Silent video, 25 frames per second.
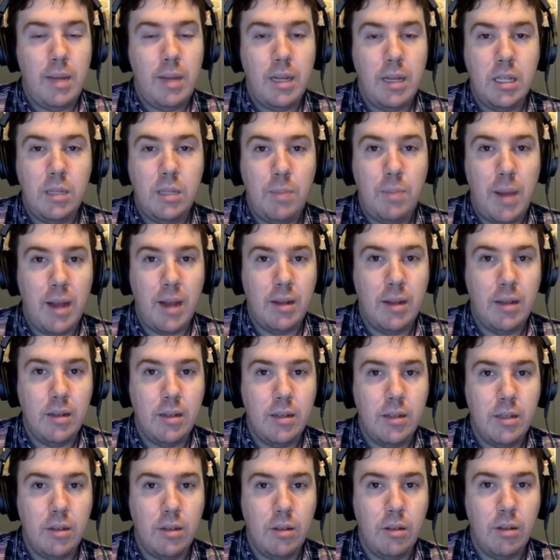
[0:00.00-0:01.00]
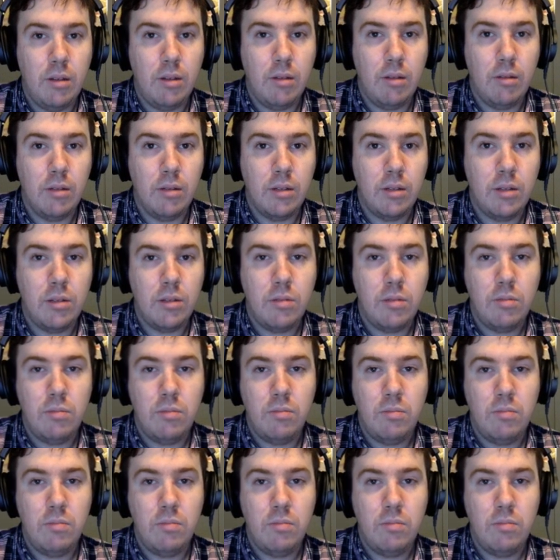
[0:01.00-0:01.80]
expanded so that there's,